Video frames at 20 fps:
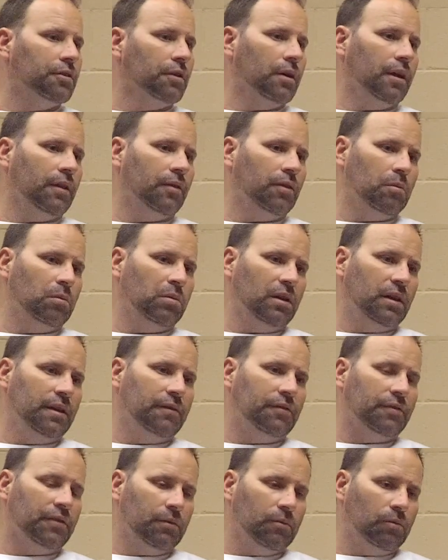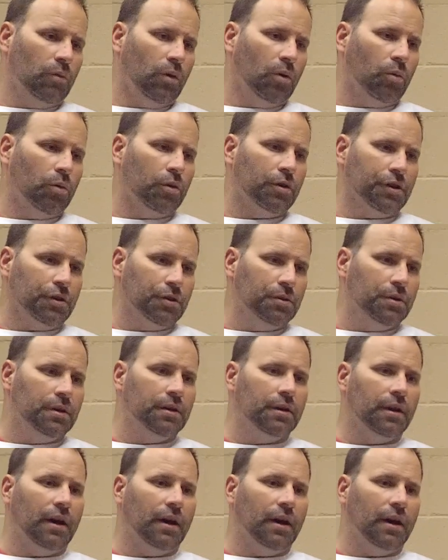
and the belief in what we're doing